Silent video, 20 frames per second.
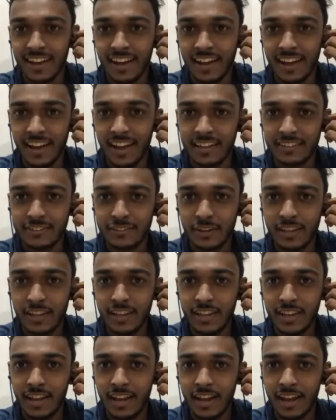
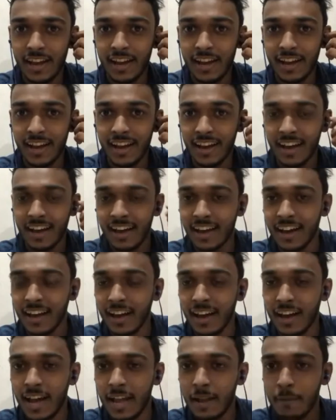Actually,
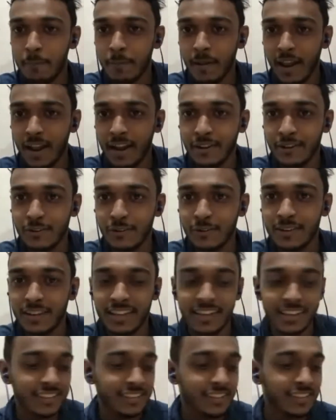I plan to
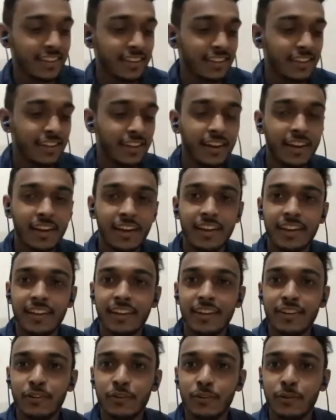take the
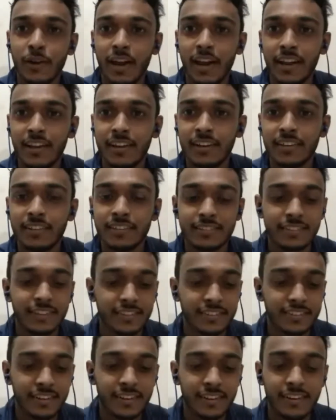to handle the
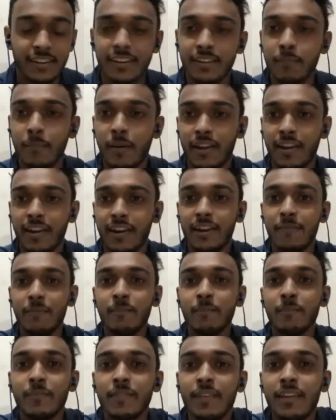session in Malayalam,
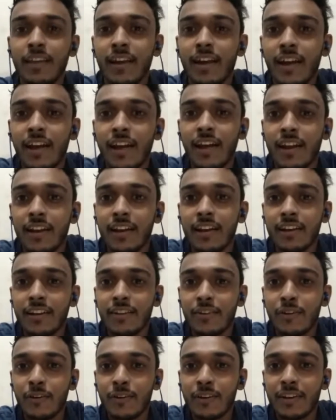and
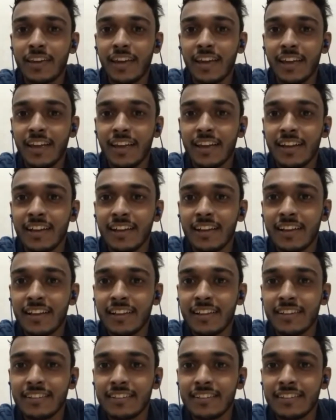okay,
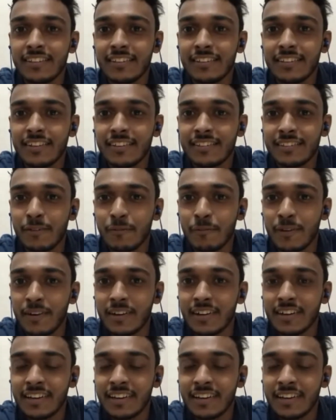there is someone.